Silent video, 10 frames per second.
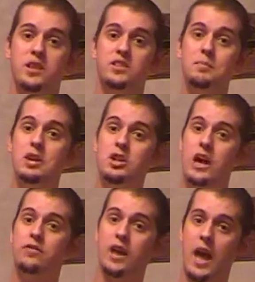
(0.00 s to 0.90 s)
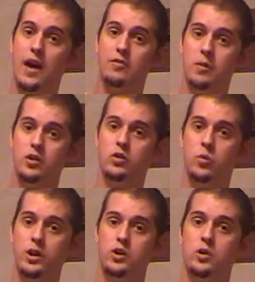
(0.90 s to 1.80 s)
Doesn't mean you have to have them on your
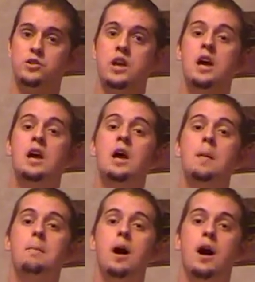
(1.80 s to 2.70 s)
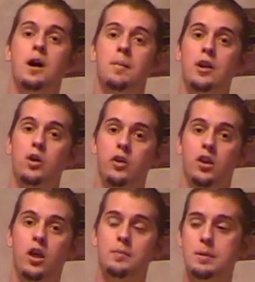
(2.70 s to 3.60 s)
windows. I know that a
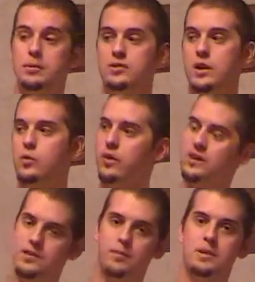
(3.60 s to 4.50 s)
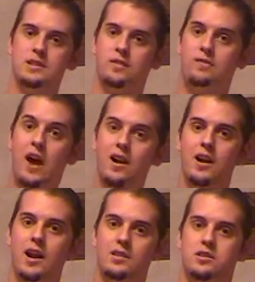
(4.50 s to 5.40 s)
lot of people say, well, that's a
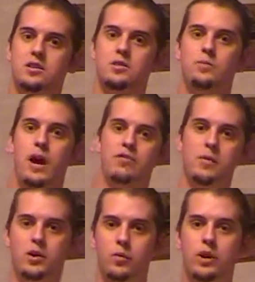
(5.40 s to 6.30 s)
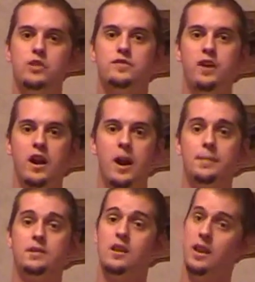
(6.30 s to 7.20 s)
fire hazard. You have them on your windows, fire
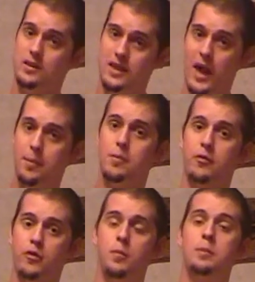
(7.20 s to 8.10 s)
happens, and it's happened before.